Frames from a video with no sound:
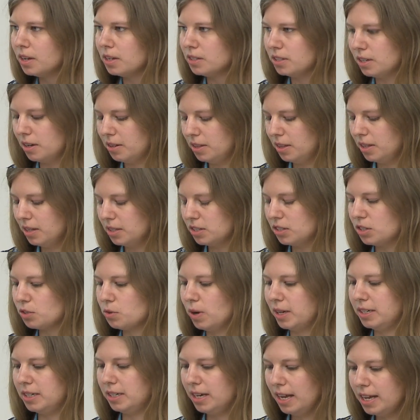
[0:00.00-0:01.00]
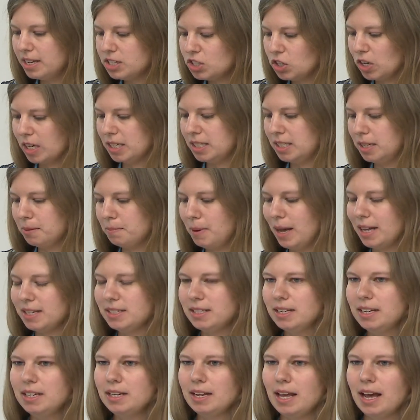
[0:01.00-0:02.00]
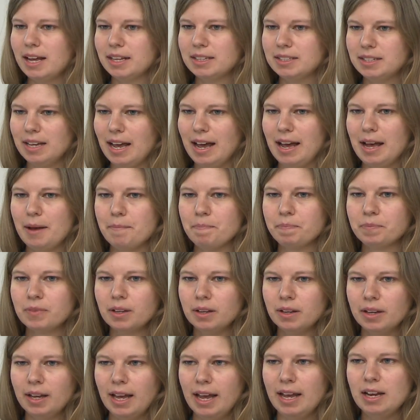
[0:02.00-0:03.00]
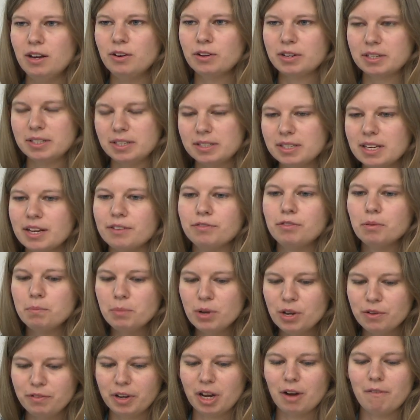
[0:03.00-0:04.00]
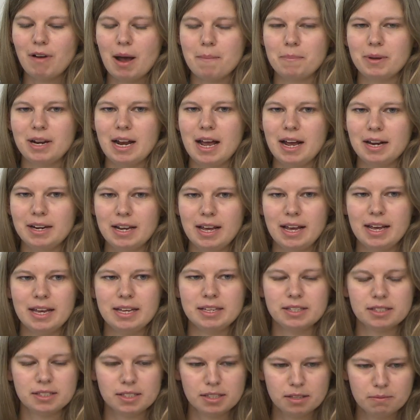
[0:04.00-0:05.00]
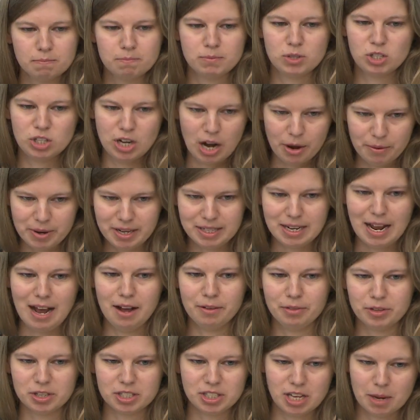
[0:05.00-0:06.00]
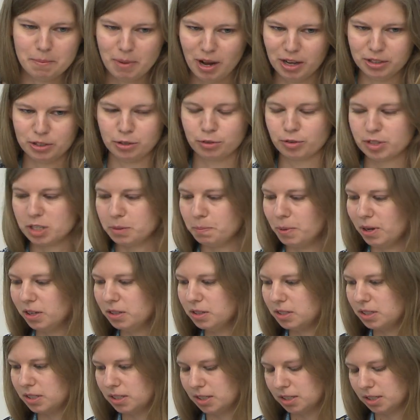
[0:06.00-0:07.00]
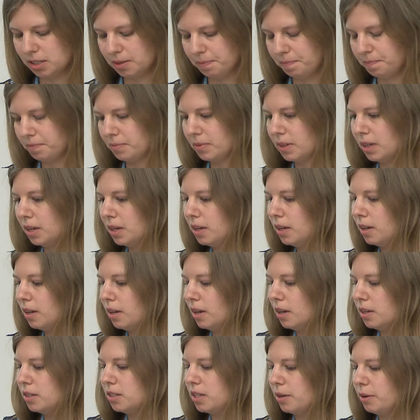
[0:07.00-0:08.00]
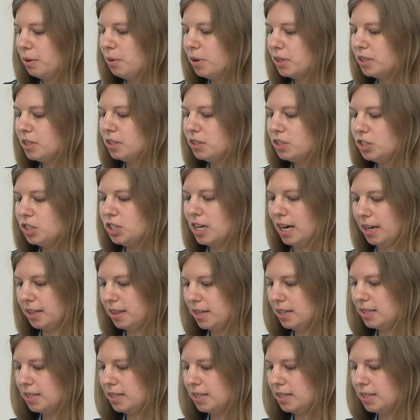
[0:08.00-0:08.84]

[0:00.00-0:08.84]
So I think this is quite an interesting pattern that um, it looks as if removing a arabinan is slowing down the stomatal response. So we wanted to check